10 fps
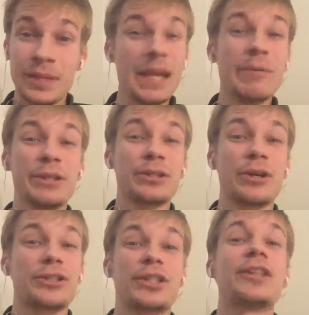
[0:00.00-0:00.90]
even
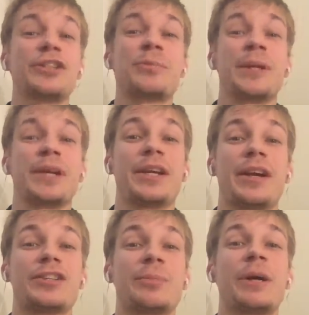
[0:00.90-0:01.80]
not an English-speaking
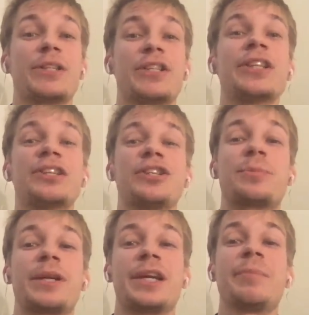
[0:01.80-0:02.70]
country, but an
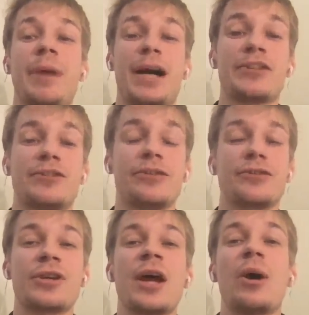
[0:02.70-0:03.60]
English-speaking
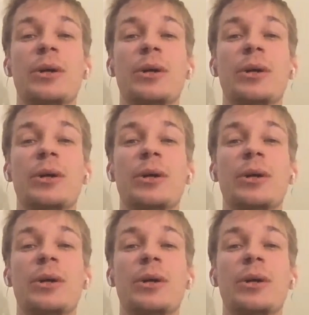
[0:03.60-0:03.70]
master's